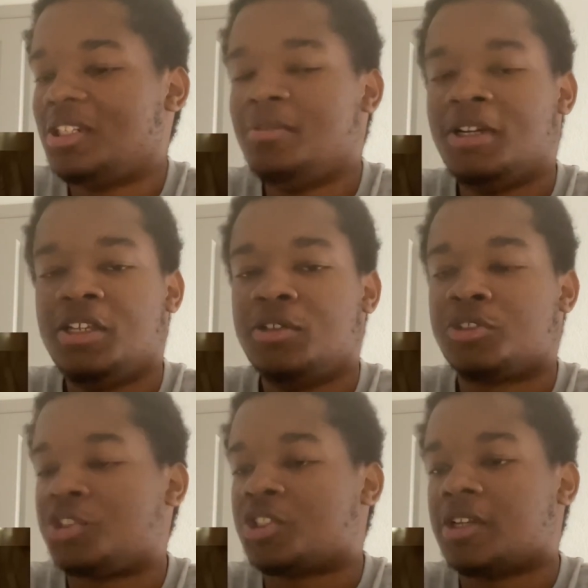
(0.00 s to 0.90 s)
Anybody else
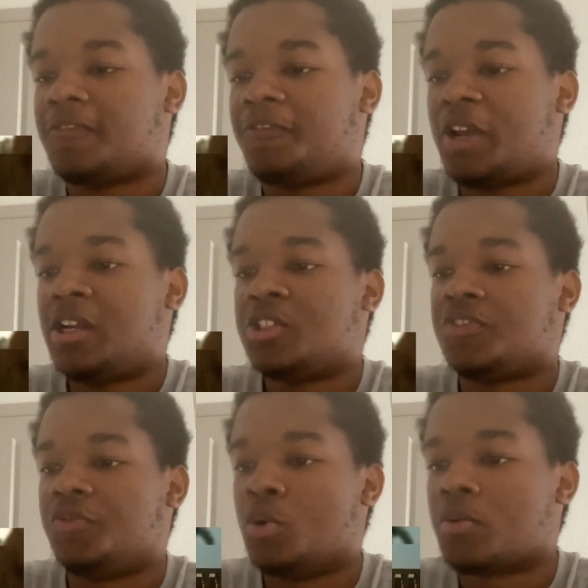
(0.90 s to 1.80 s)
just like fast
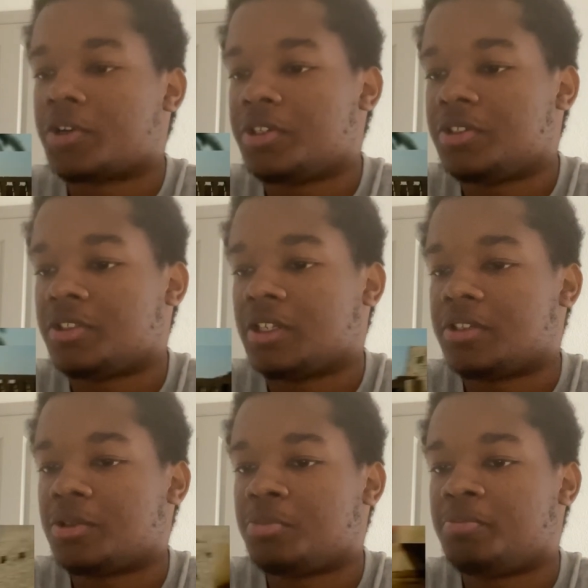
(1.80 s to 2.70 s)
forwarded to like
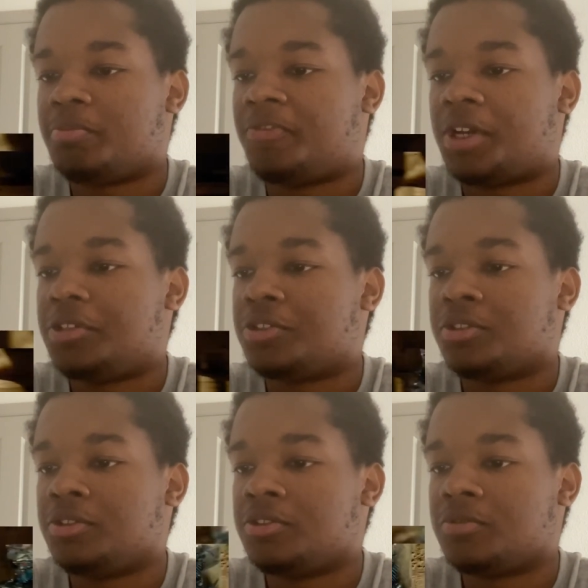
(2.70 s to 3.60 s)
the fight
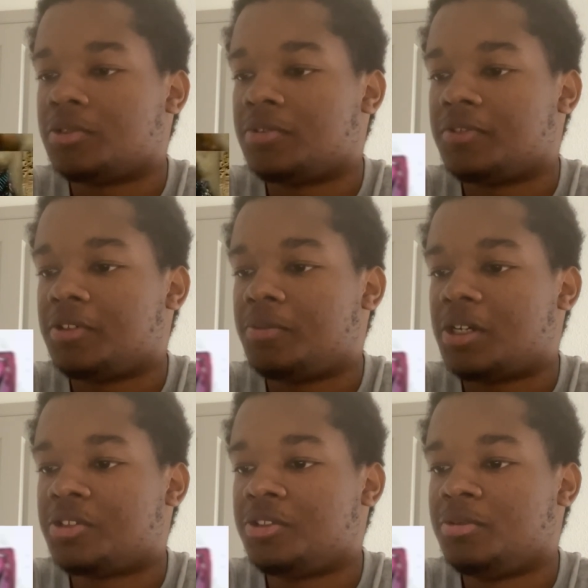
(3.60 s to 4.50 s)
scenes whenever you
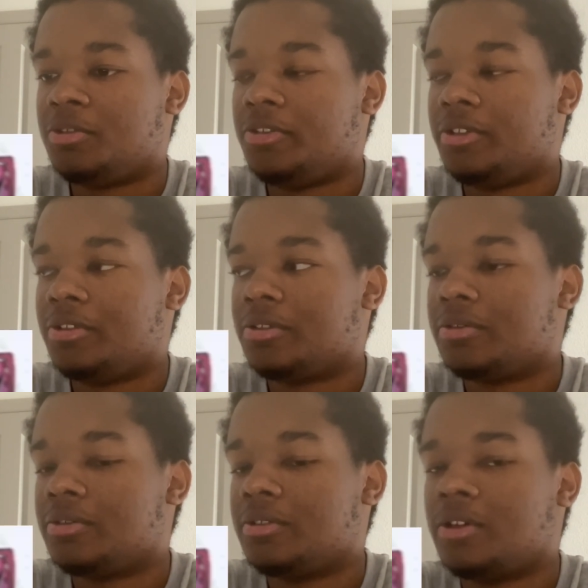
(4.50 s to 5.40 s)
watch these movies?
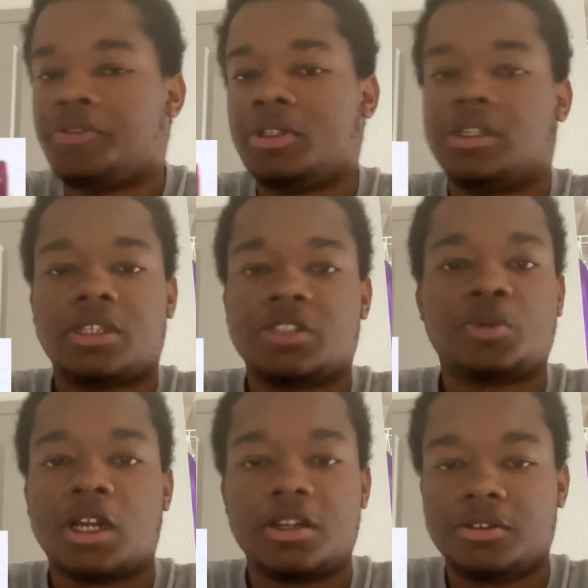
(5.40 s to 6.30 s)
I feel like that's what I do.